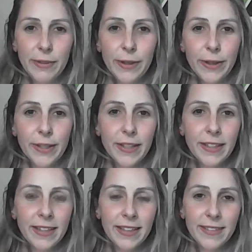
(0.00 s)

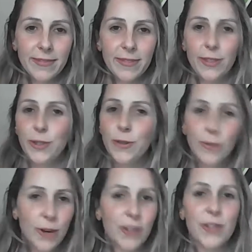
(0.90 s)
Fiona,
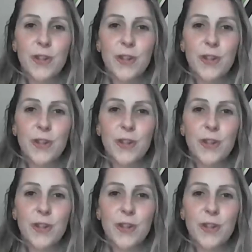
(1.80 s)
you've got the